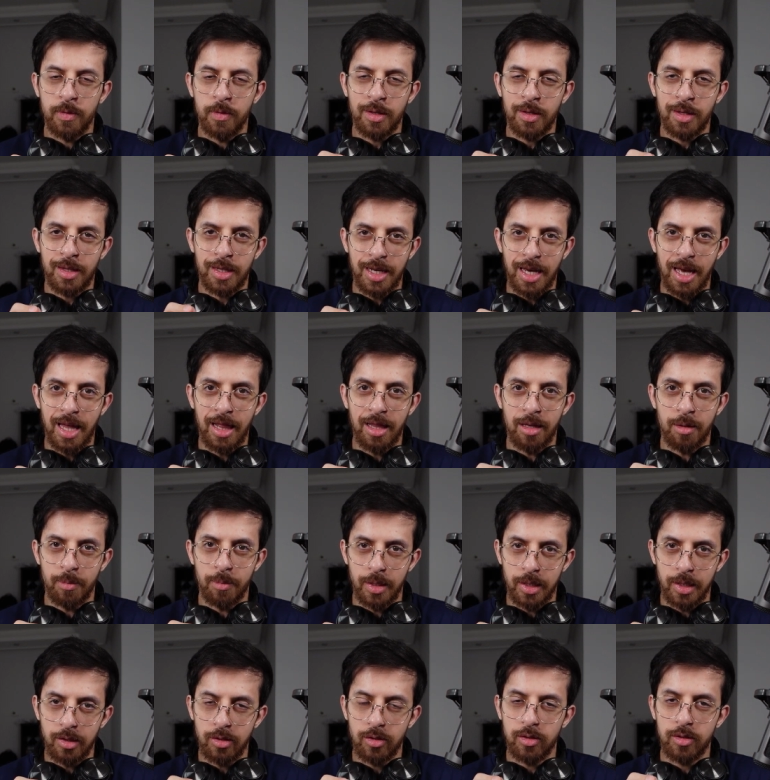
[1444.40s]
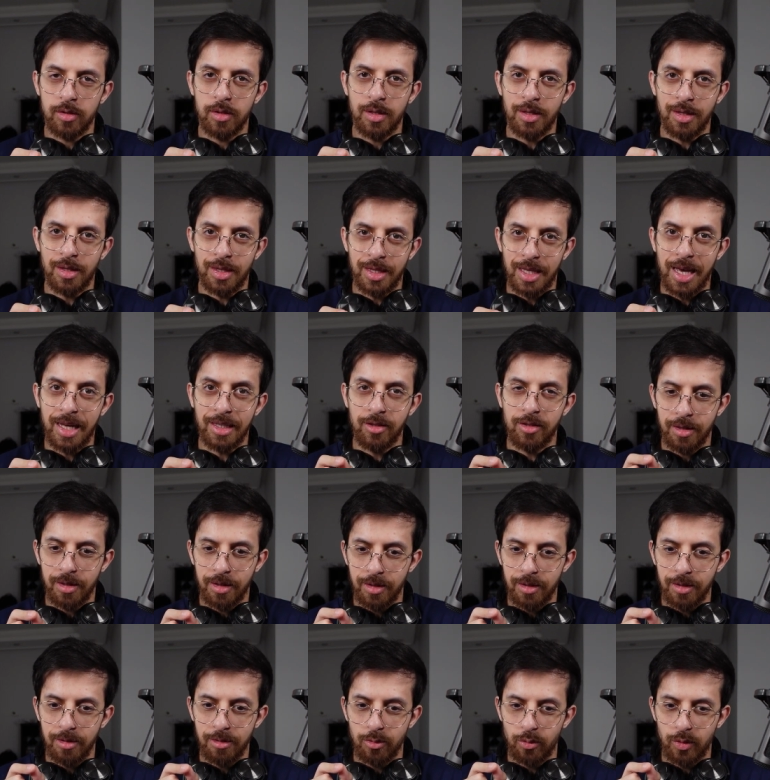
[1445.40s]
the element that
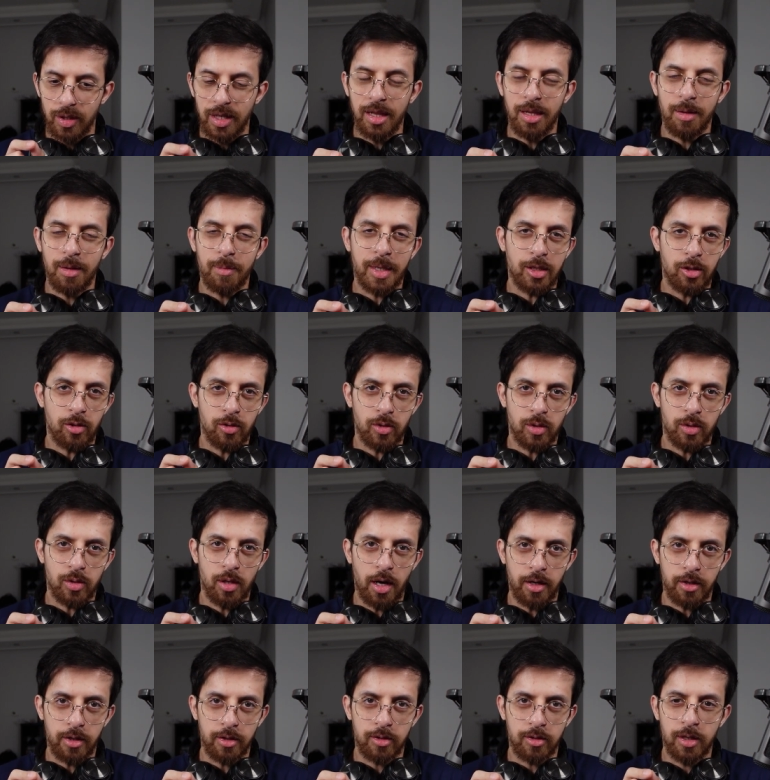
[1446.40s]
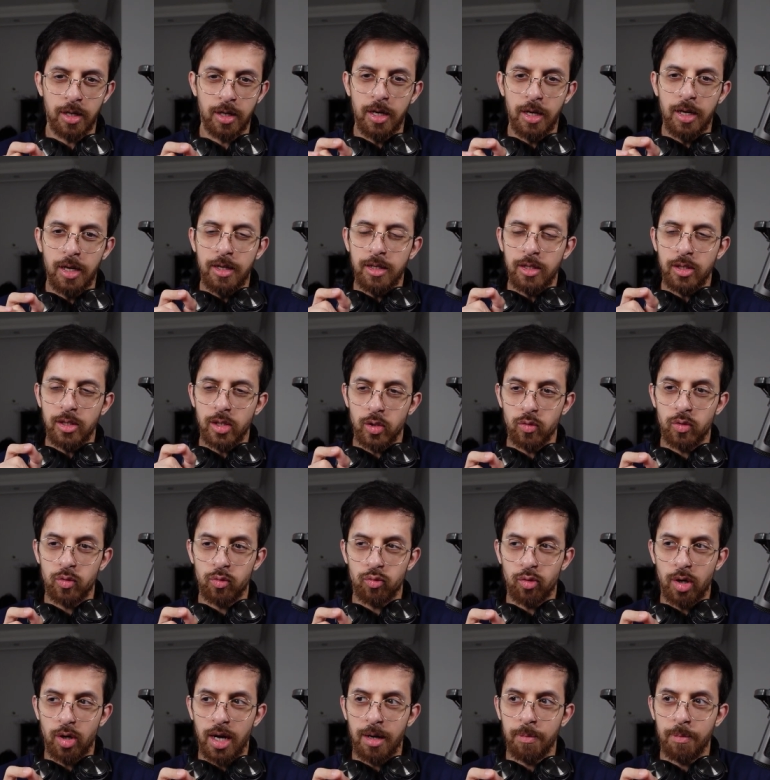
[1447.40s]
really made you start. You
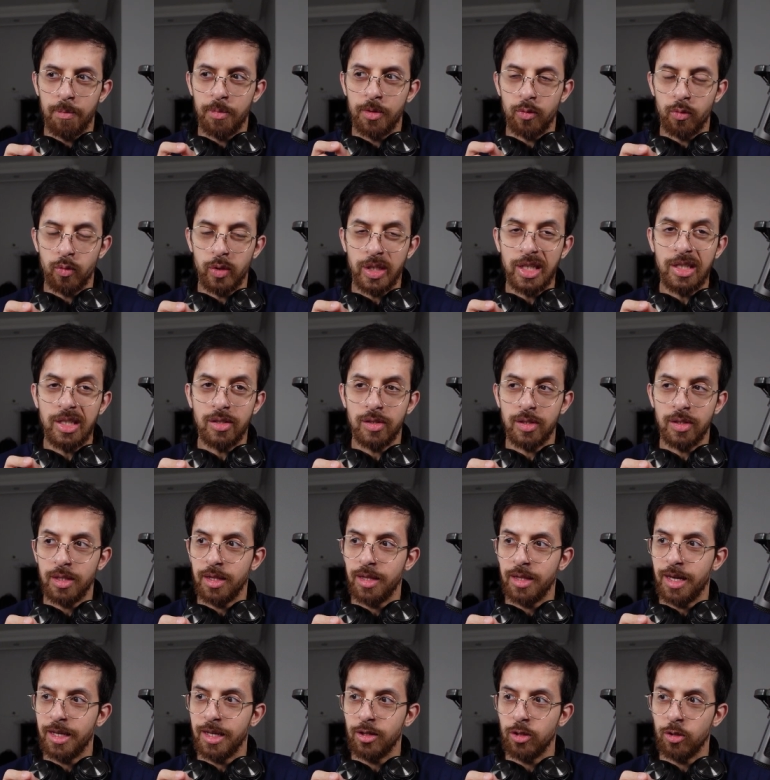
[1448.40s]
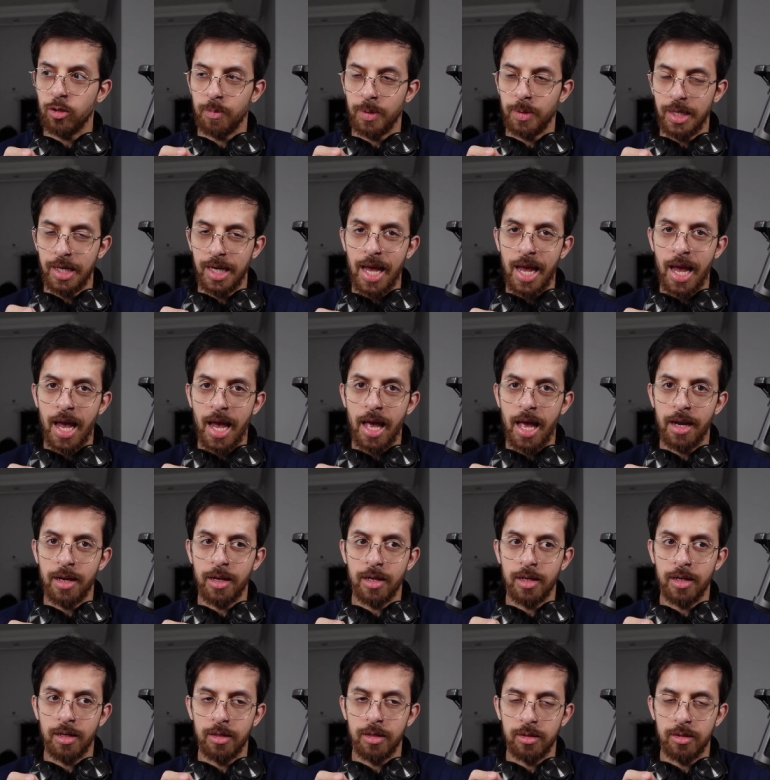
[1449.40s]
drop the reason that you
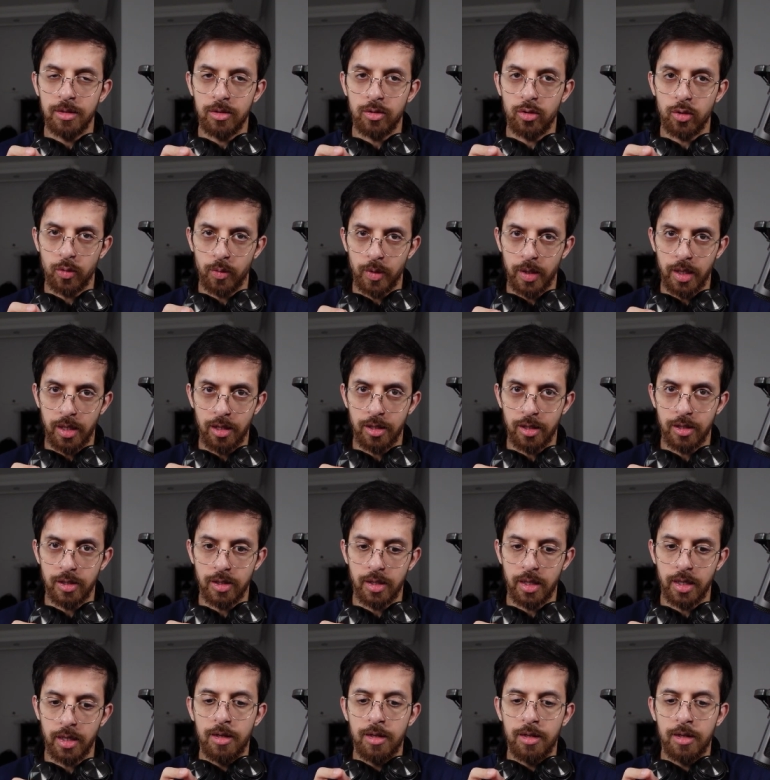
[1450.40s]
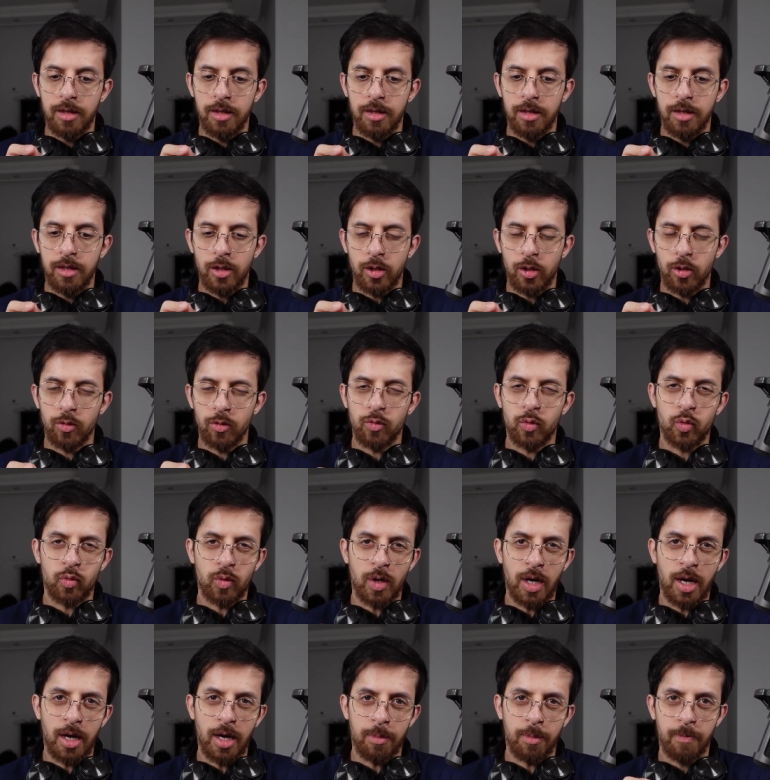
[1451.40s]
began doing this thing. You
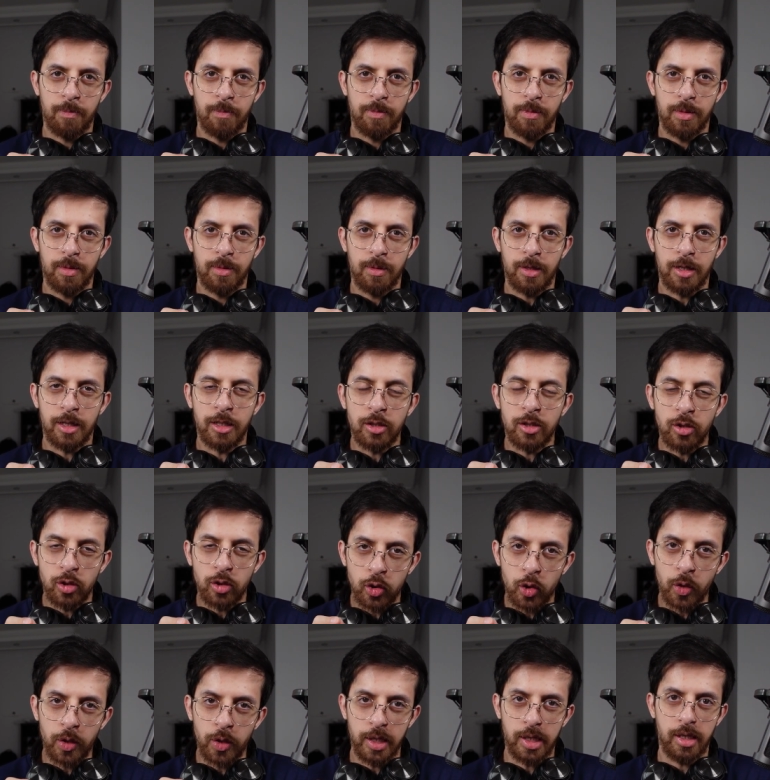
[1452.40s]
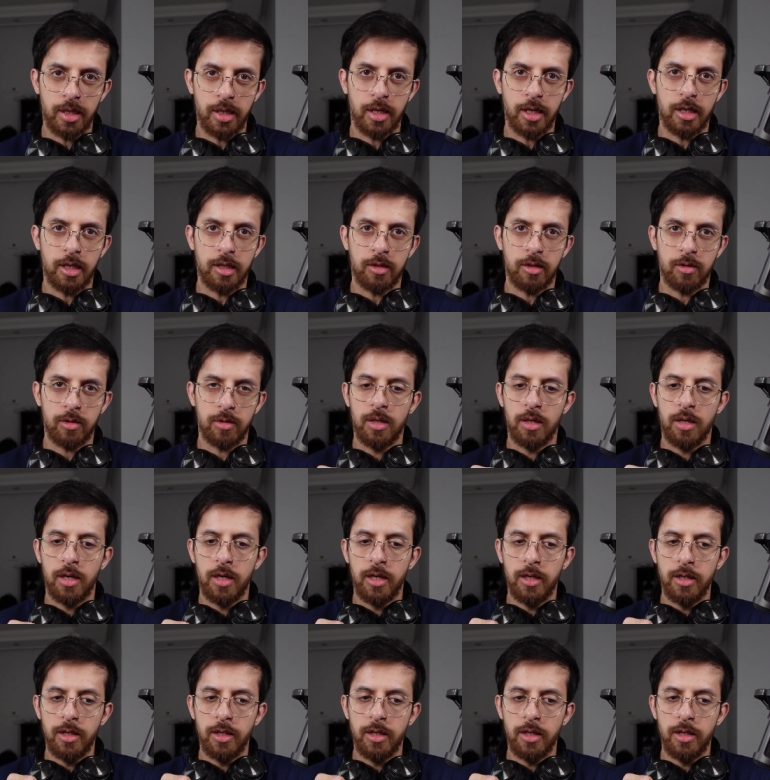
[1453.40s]
drop enjoying it.